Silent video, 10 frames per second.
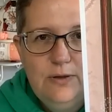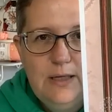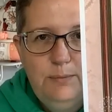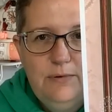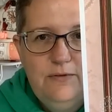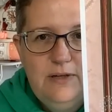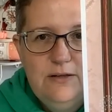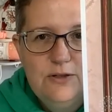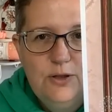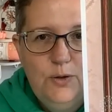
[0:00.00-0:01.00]
couple of
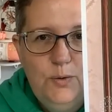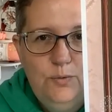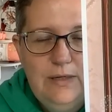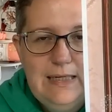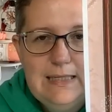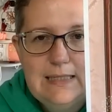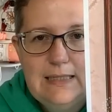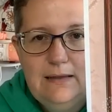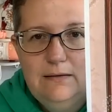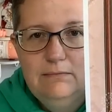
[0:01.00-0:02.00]
years ago, released
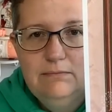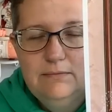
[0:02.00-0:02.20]
in